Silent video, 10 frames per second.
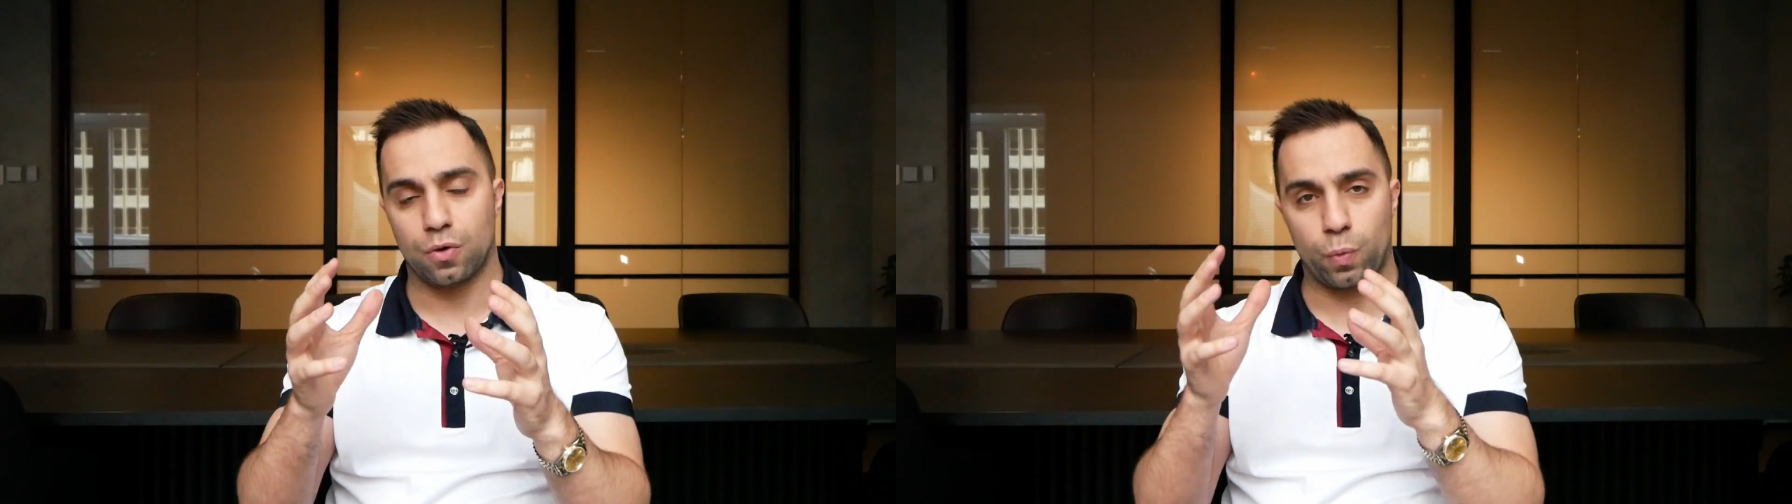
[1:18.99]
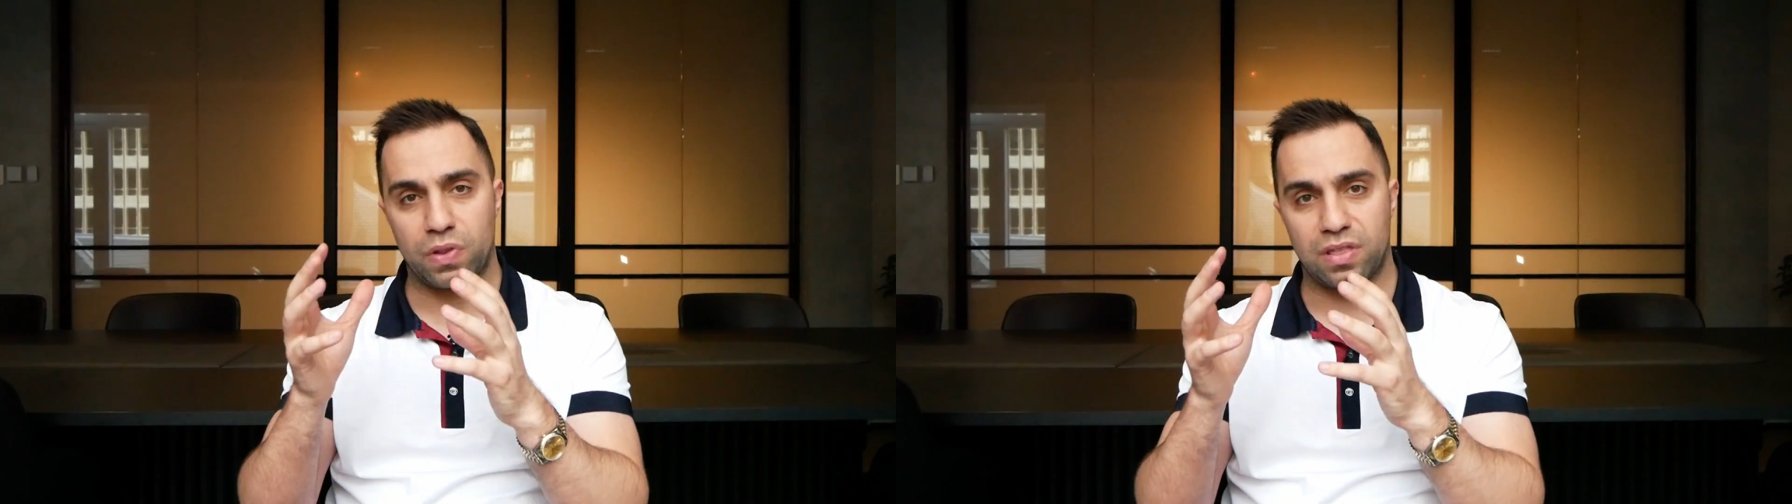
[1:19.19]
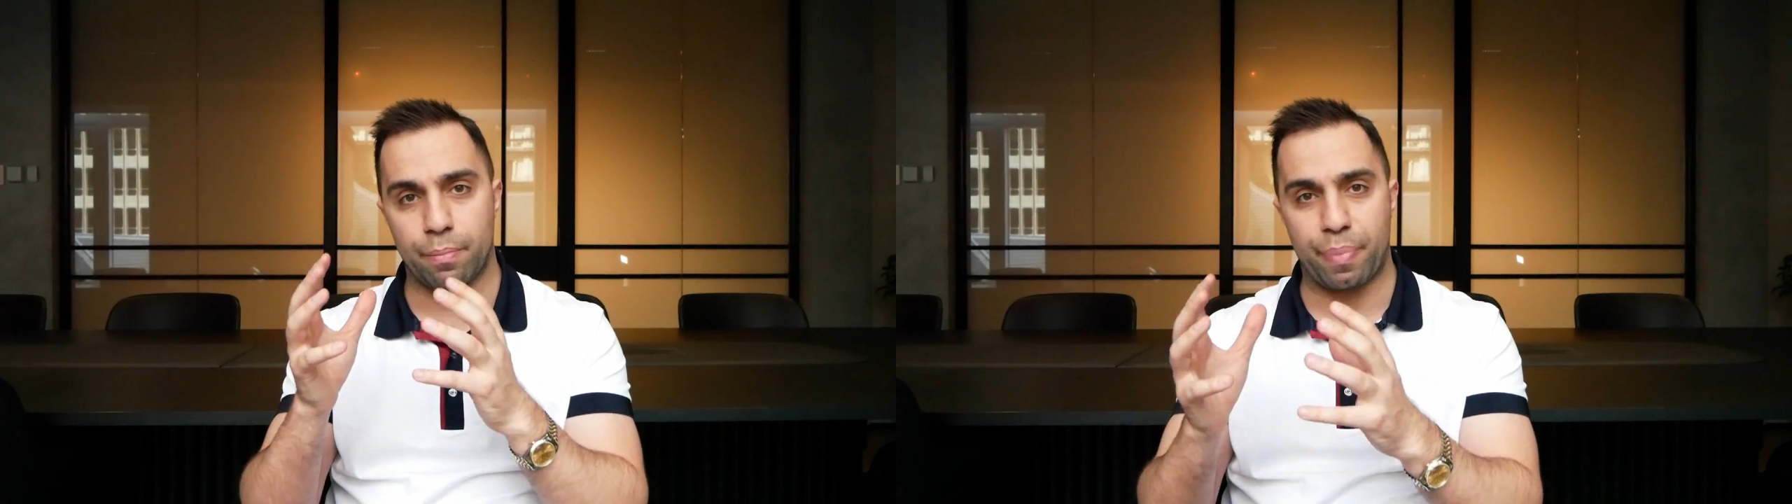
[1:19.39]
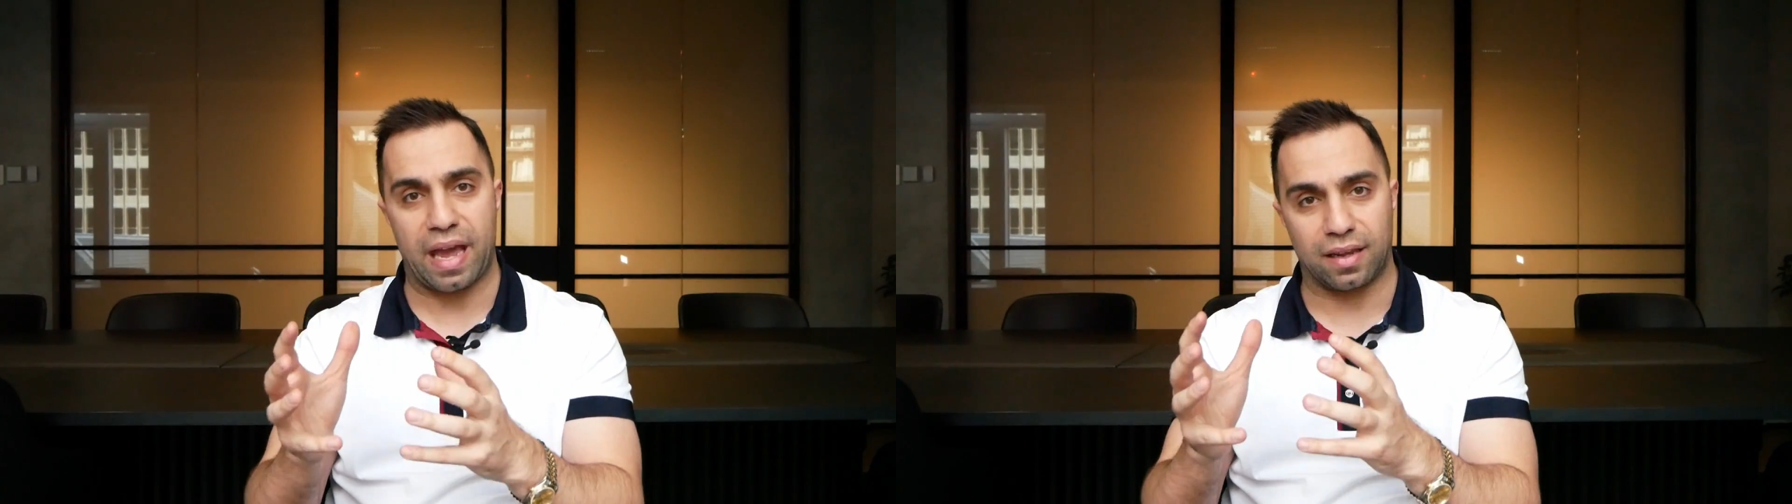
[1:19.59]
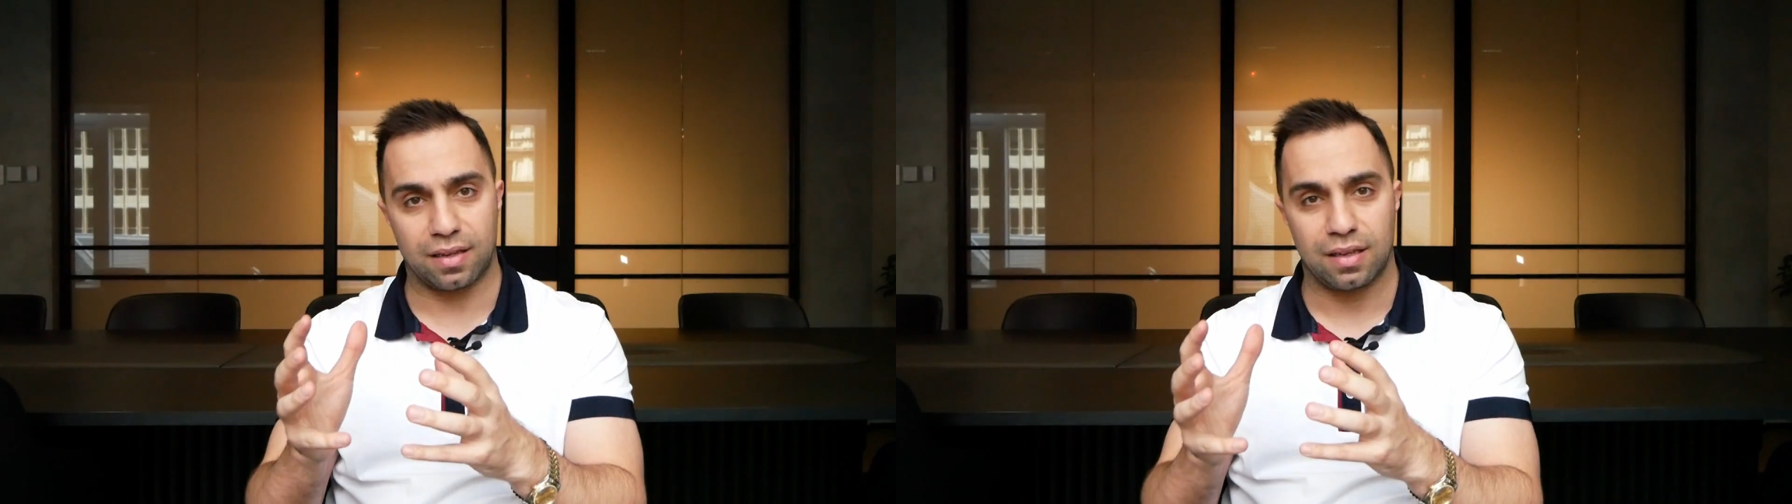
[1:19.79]
with the
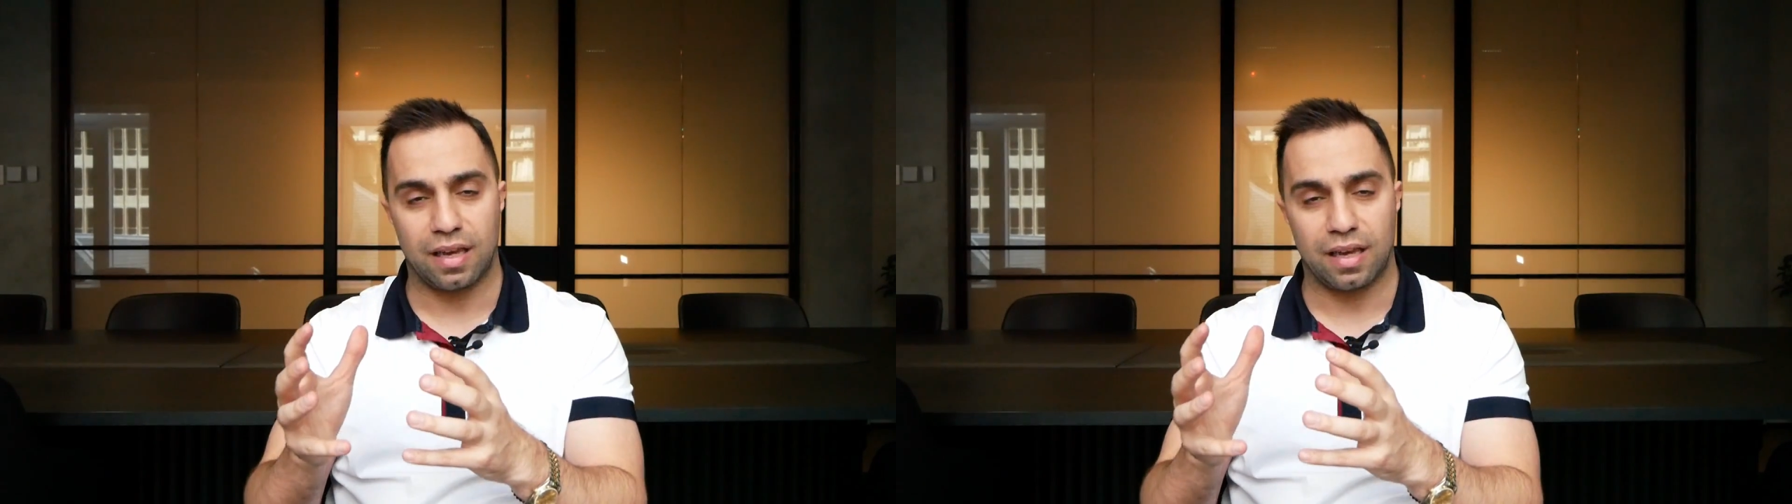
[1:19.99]
bank,